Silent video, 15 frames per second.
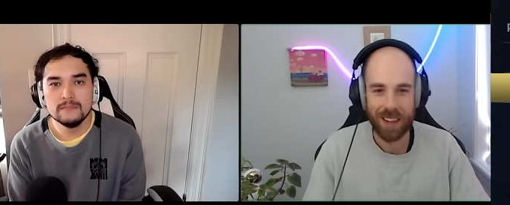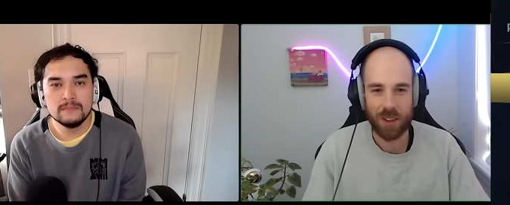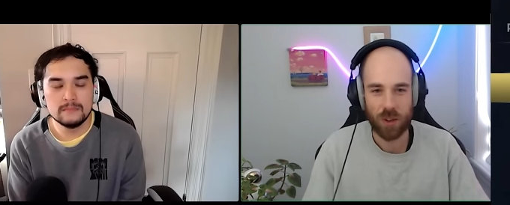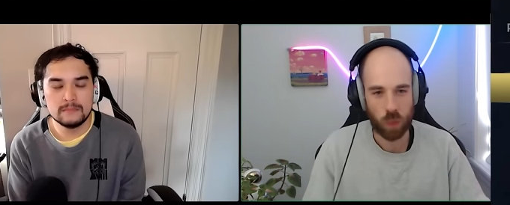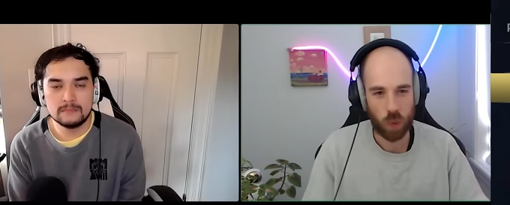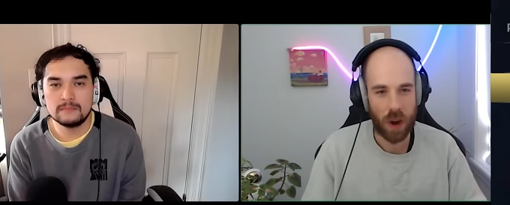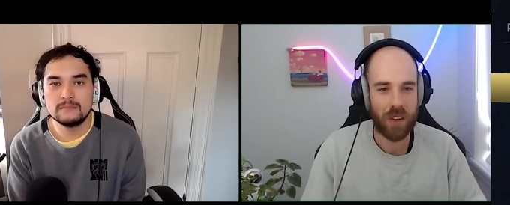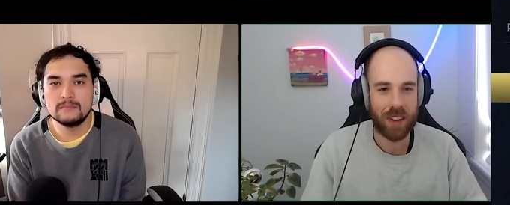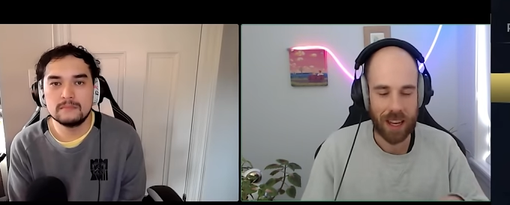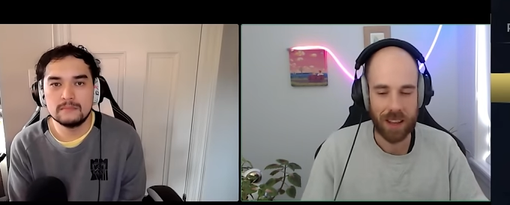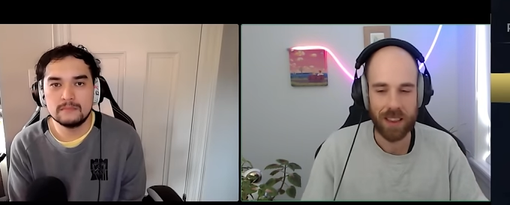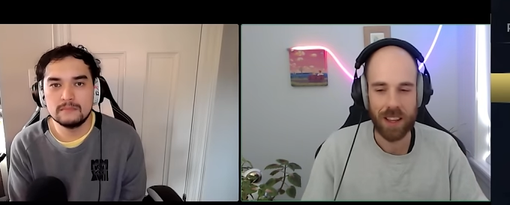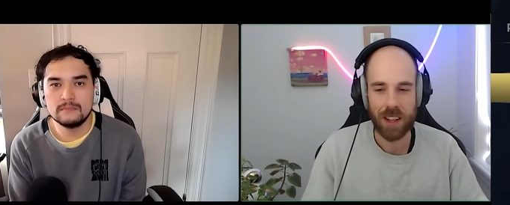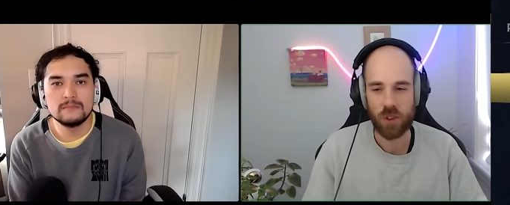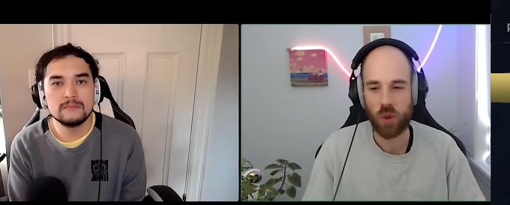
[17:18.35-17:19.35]
Speaker 1: It's rare to
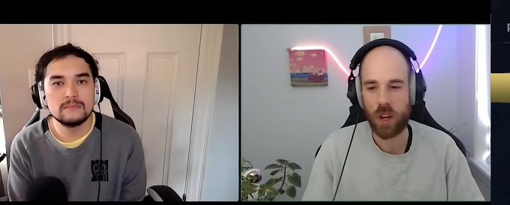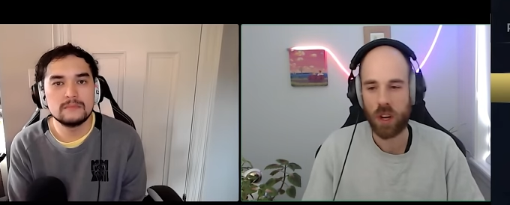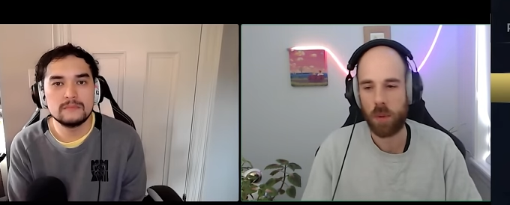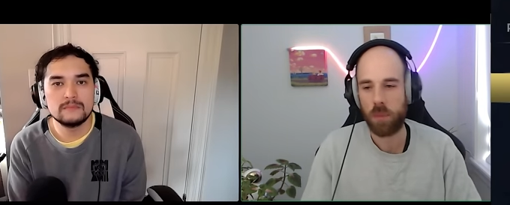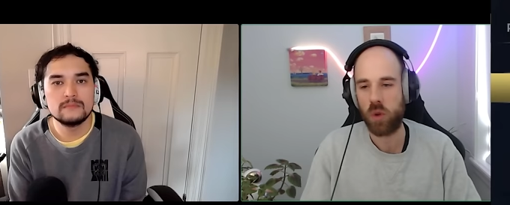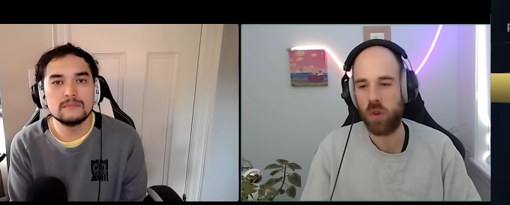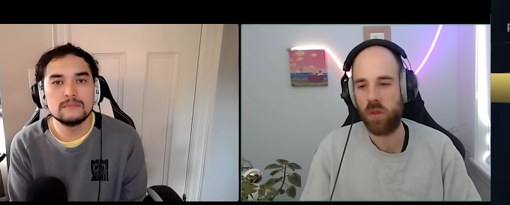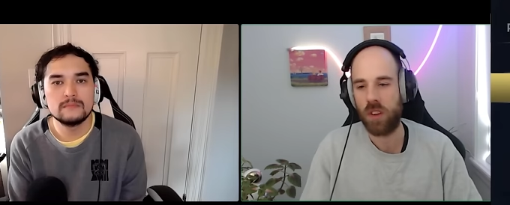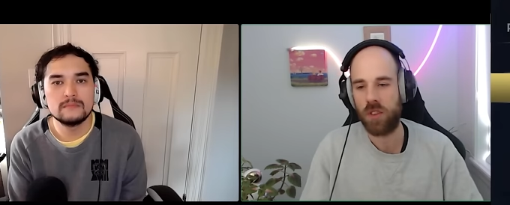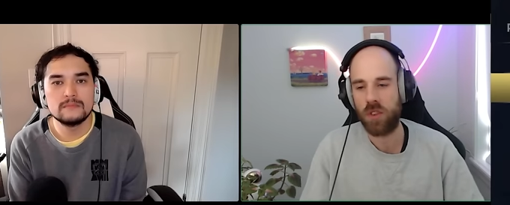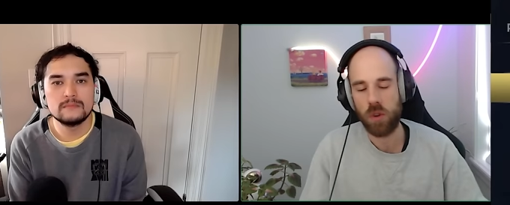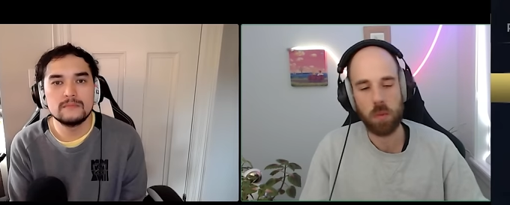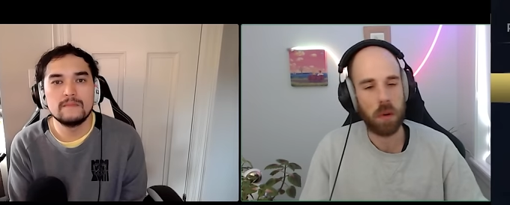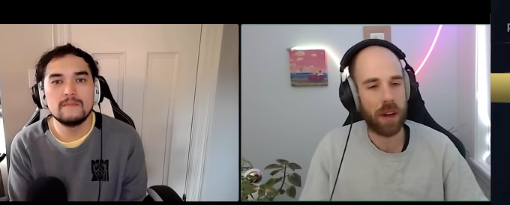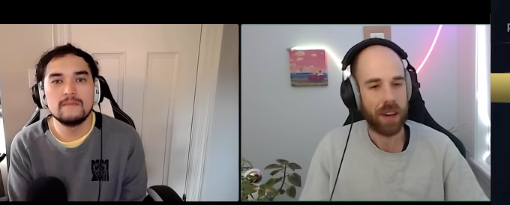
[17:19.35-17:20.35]
get that straight up
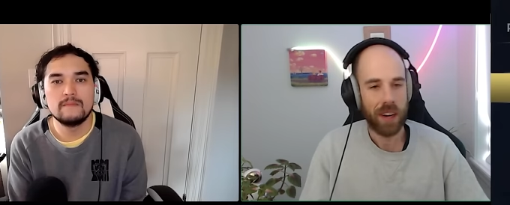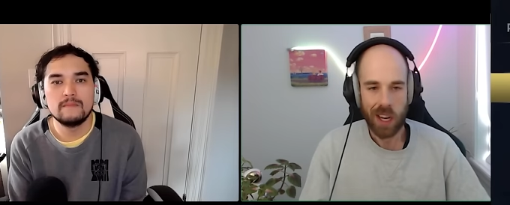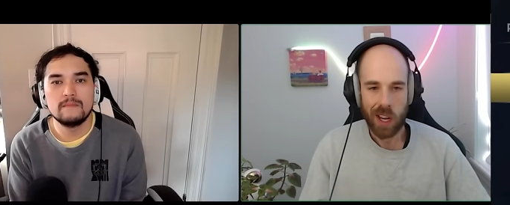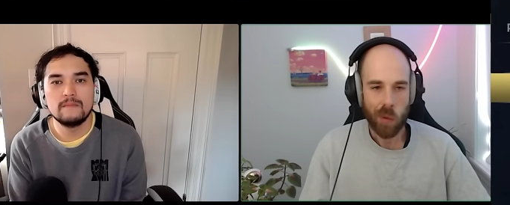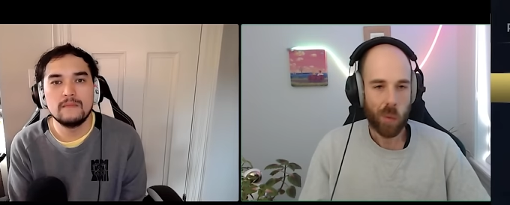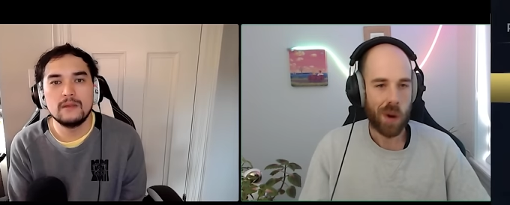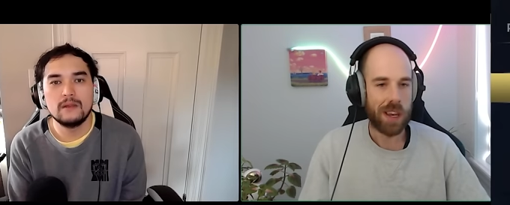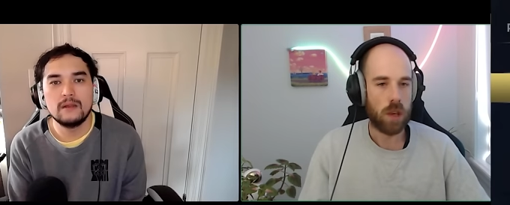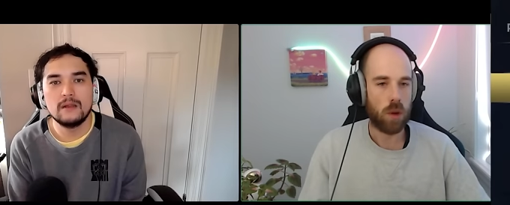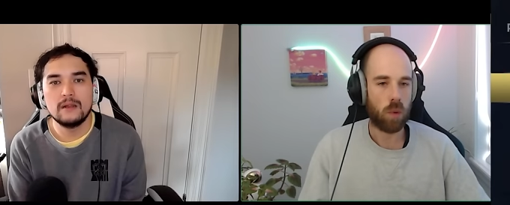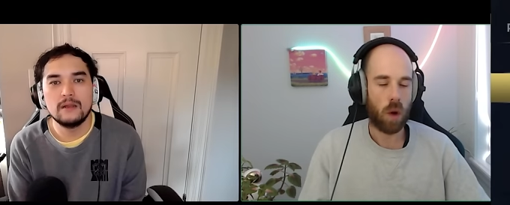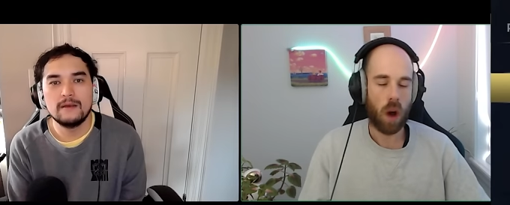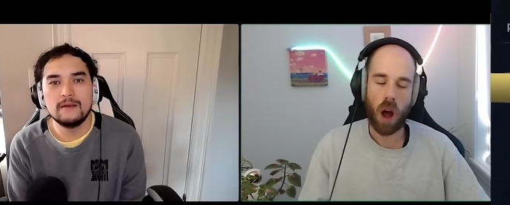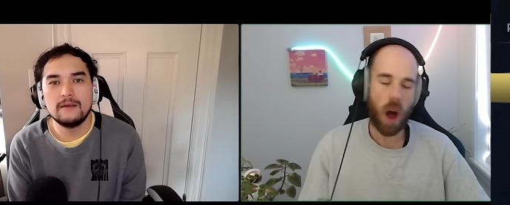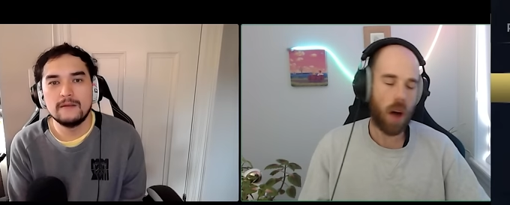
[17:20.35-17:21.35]
2v2, but when
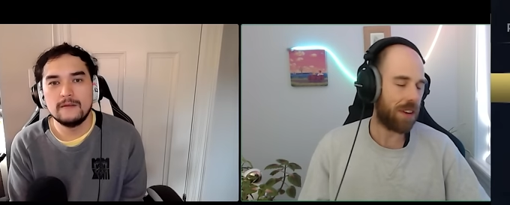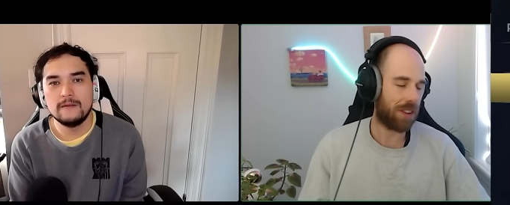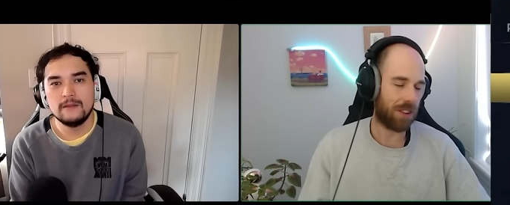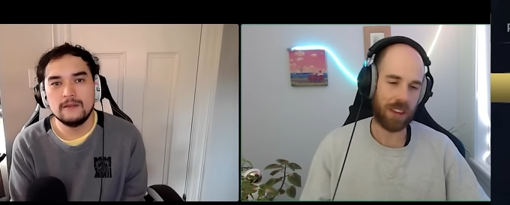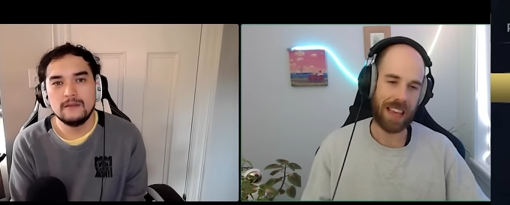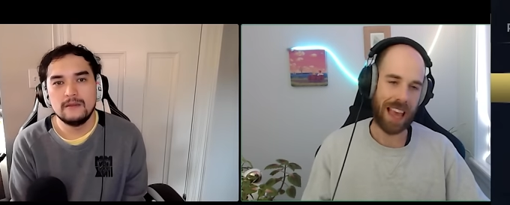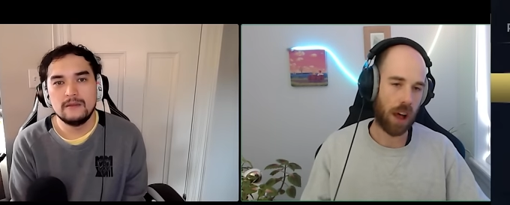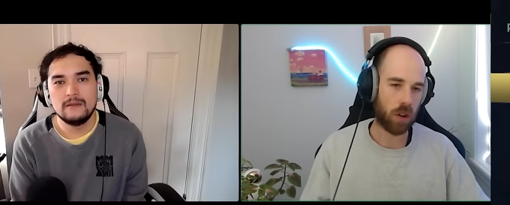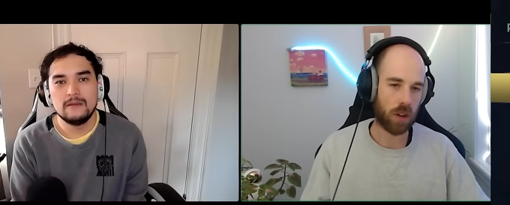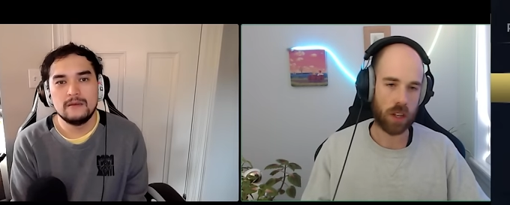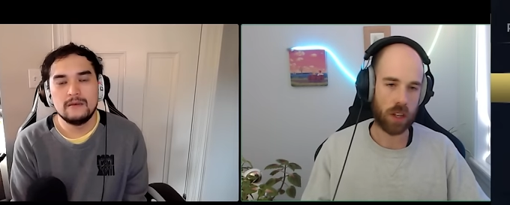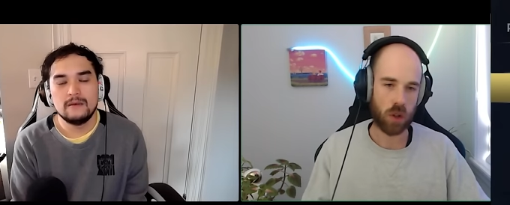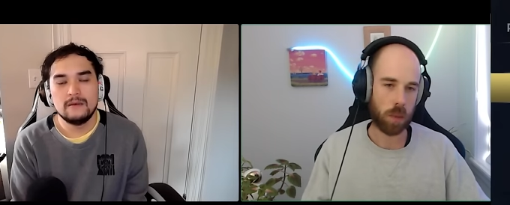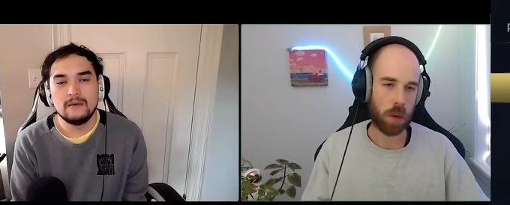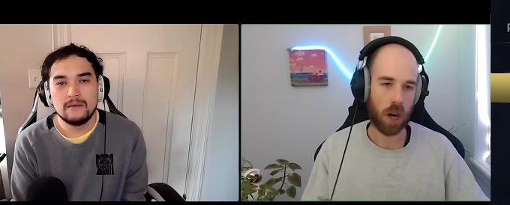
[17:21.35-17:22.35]
you obviously Elk
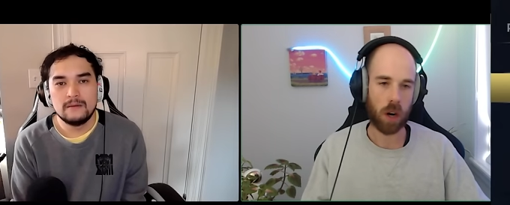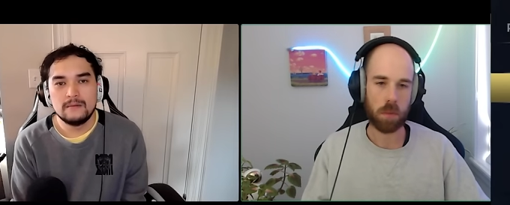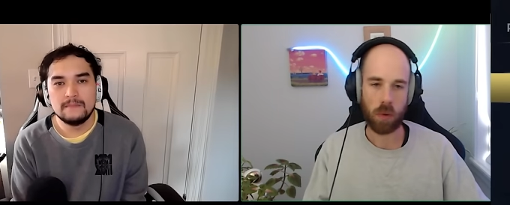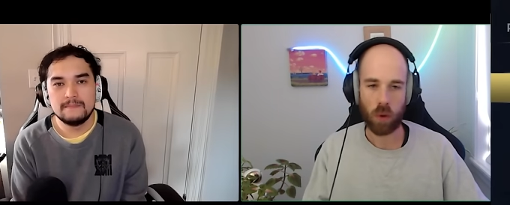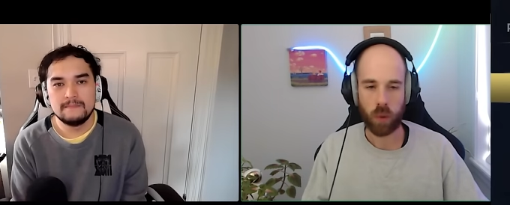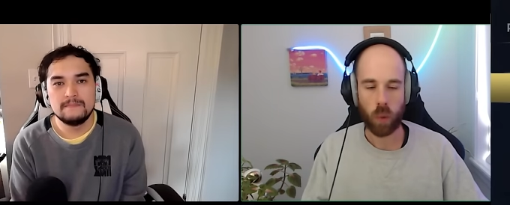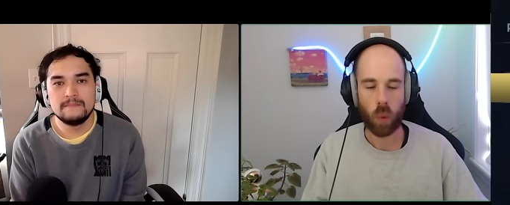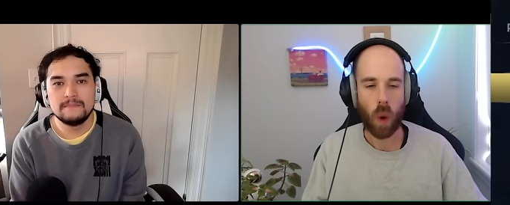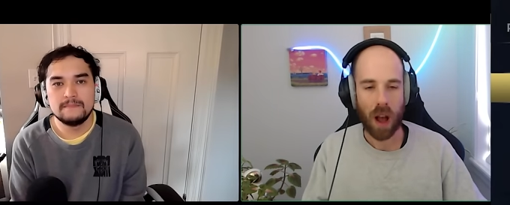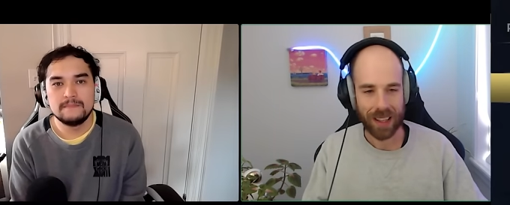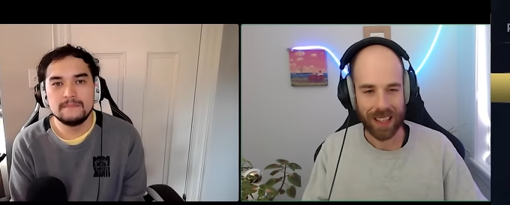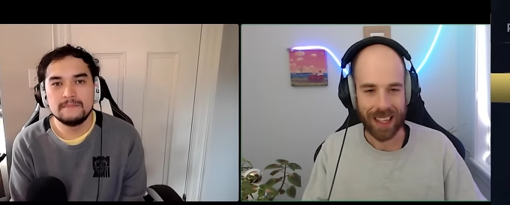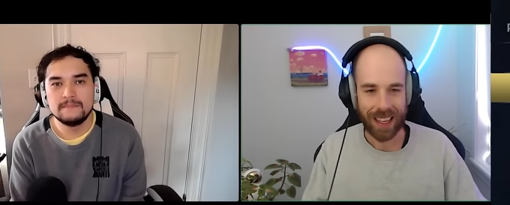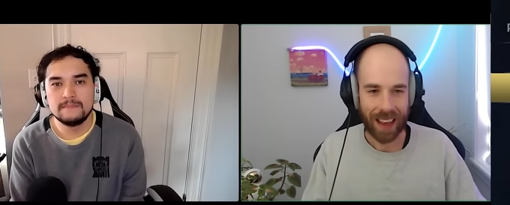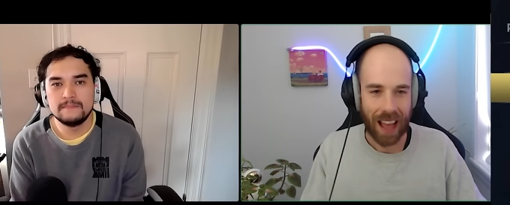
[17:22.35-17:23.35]
and Guma are both
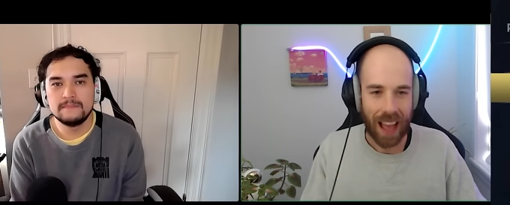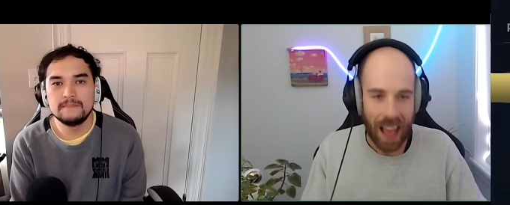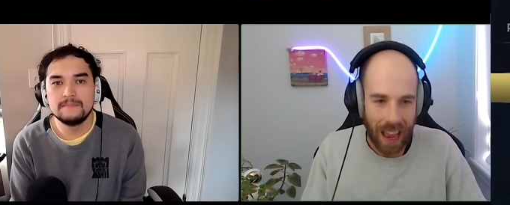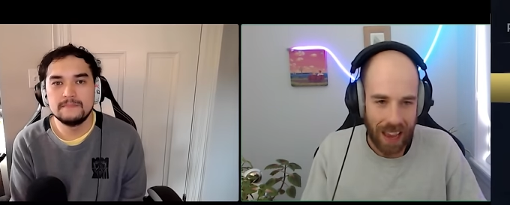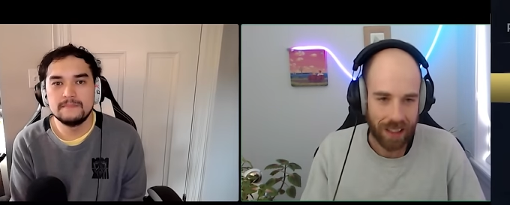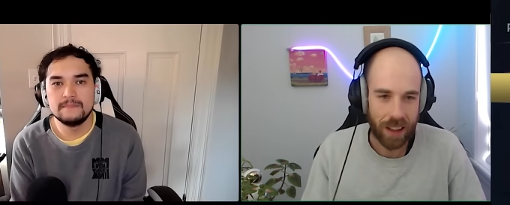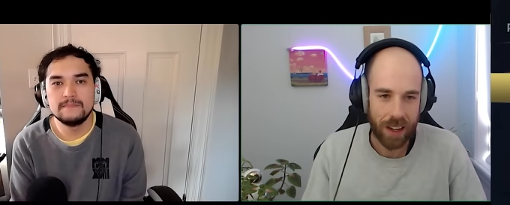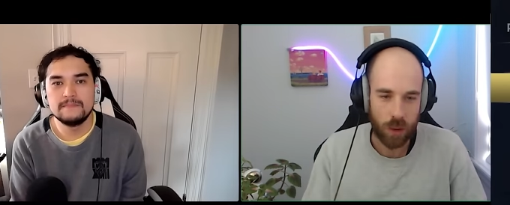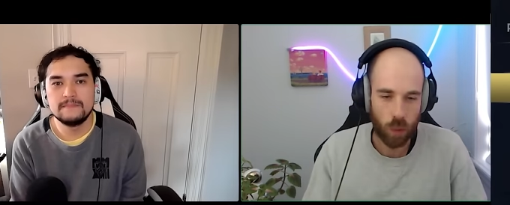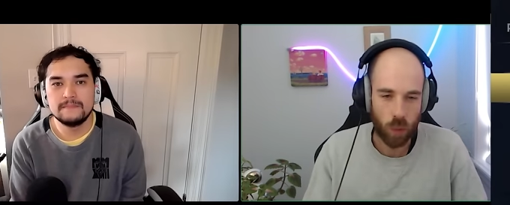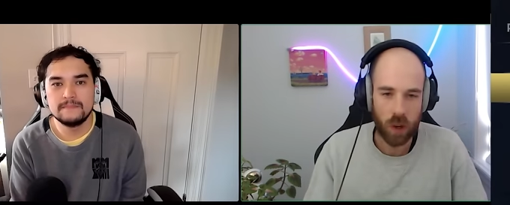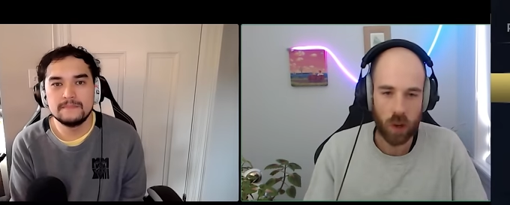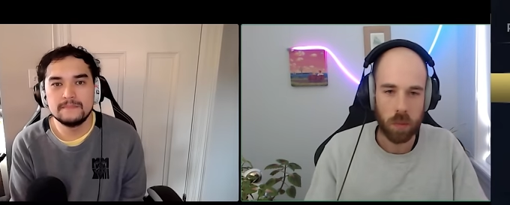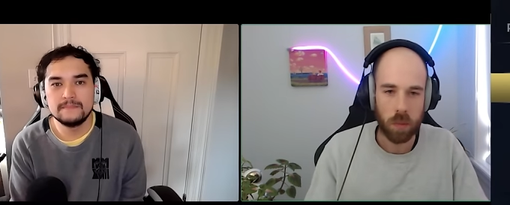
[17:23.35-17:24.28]
walking highlight reel